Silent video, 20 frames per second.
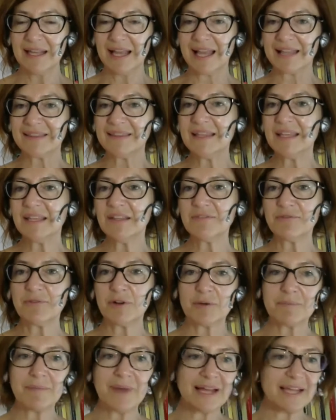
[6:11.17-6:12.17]
And this,
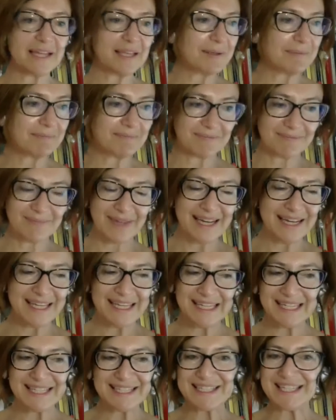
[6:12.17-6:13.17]
for my
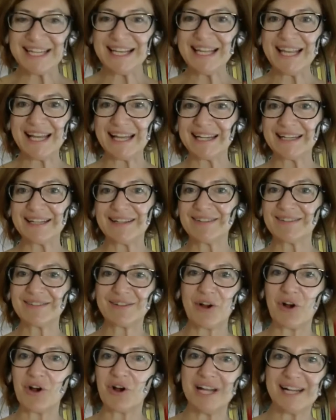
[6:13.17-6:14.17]
many Chilean
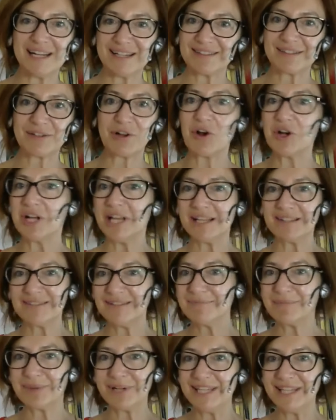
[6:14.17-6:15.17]
scholars,
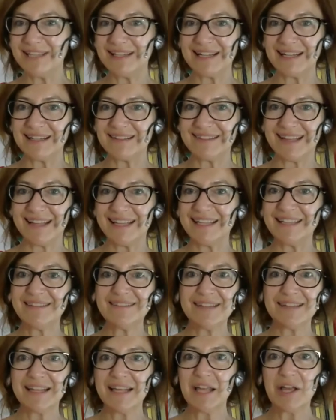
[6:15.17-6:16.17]
colleagues in political
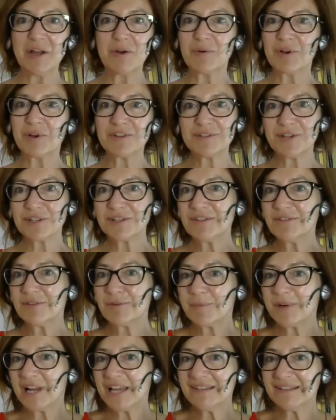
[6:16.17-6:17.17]
science, was not a
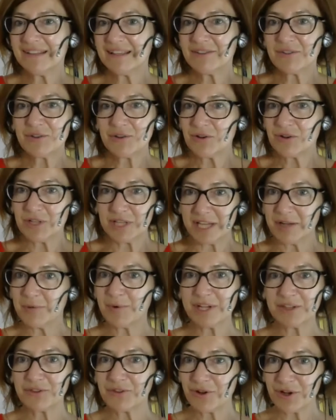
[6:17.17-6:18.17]
surprise at all. They
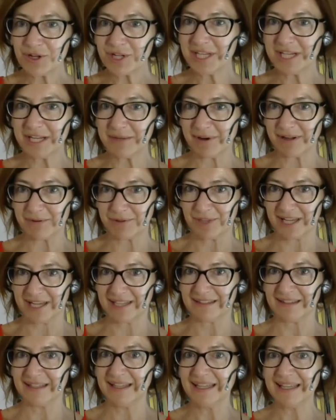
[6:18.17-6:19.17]
were talking about
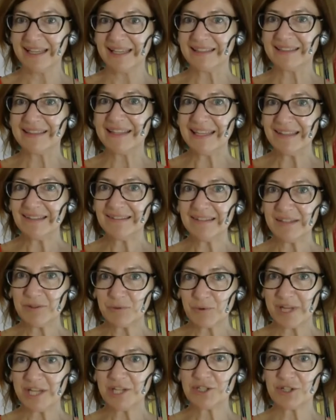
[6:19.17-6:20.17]
that. This
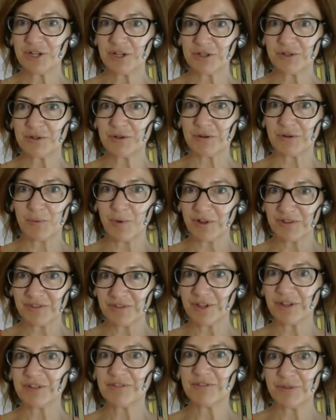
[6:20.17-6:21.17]
situation was
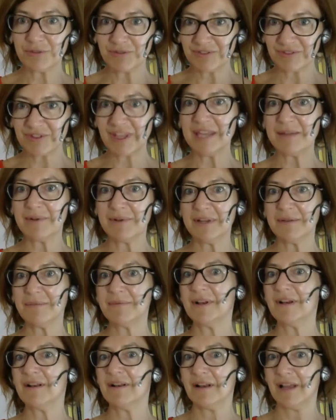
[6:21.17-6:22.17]
not
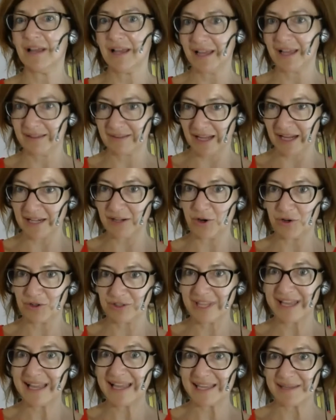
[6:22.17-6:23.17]
sustainable at a long
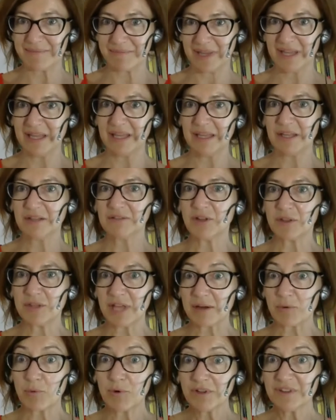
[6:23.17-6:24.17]
time. So
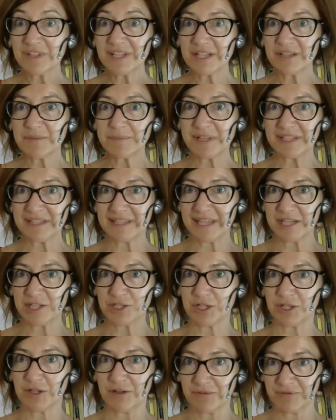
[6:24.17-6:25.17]
there was an
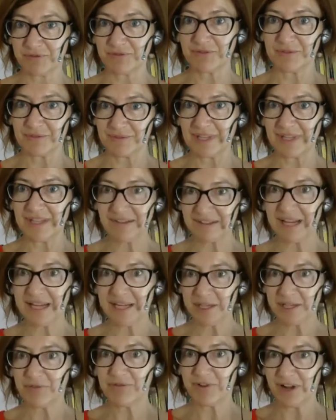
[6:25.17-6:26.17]
expectation of this
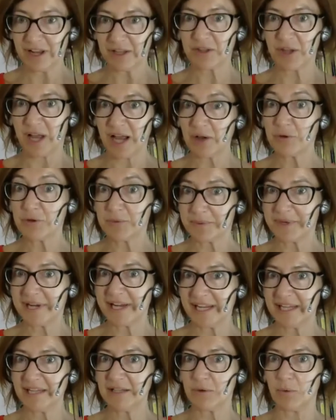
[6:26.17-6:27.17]
kind of
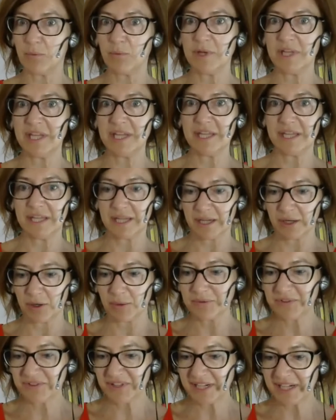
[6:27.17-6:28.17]
outbreak we
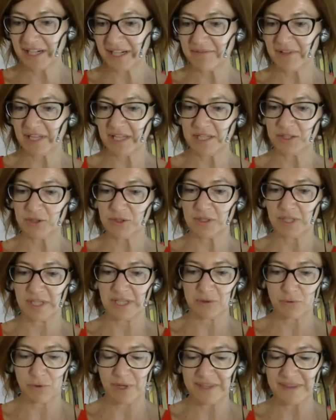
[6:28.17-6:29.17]
observed in
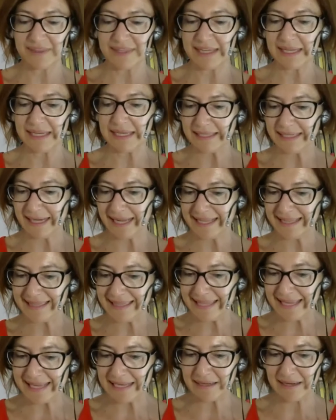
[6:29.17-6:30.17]

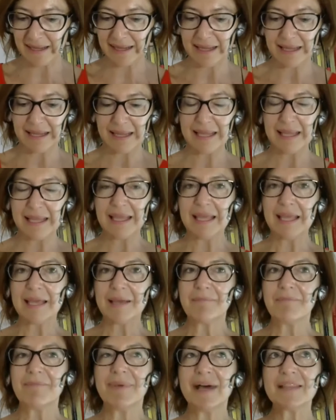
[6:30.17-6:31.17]
2019.
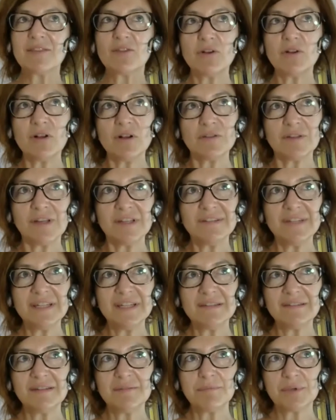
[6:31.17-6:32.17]
But also, I
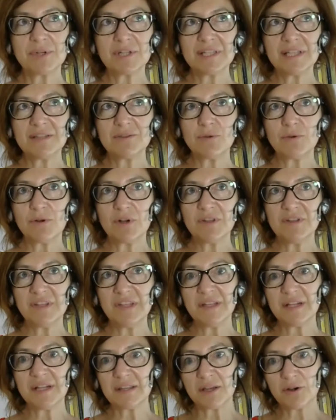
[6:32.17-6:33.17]
think it's important to
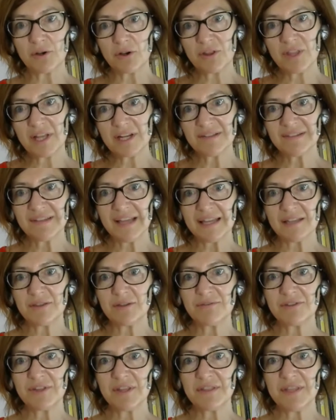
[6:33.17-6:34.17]
consider the other side
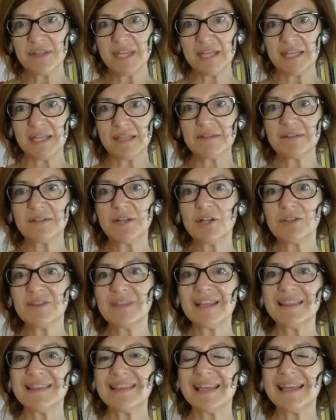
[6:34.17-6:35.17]
of the thing. It's not
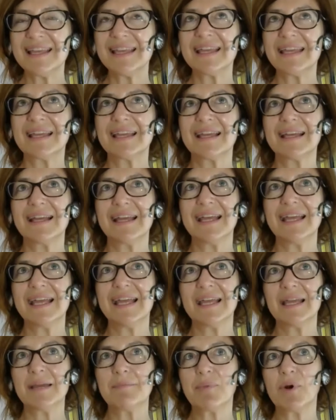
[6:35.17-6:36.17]
that the
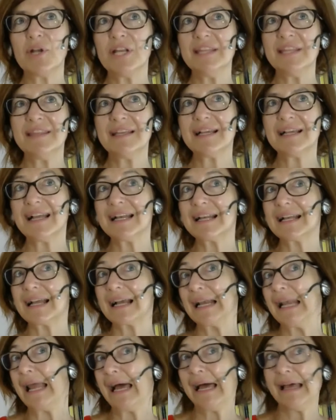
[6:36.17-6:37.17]
political
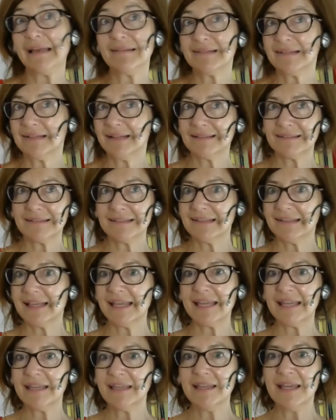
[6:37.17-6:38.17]
class, let's
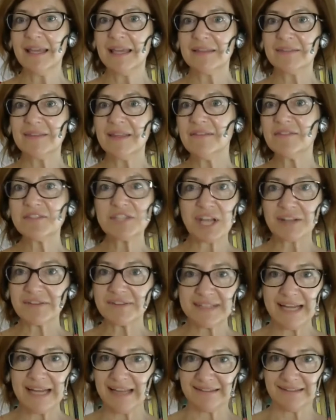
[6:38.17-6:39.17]
say, did
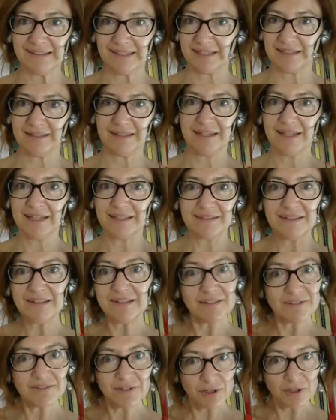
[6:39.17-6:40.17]
just nothing.
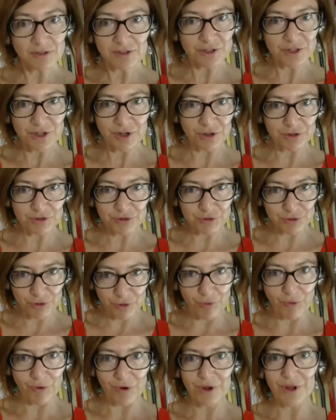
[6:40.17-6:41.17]
This is also not
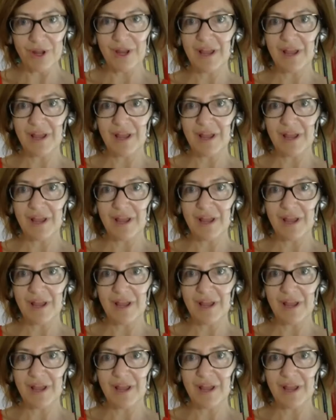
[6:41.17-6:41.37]
true.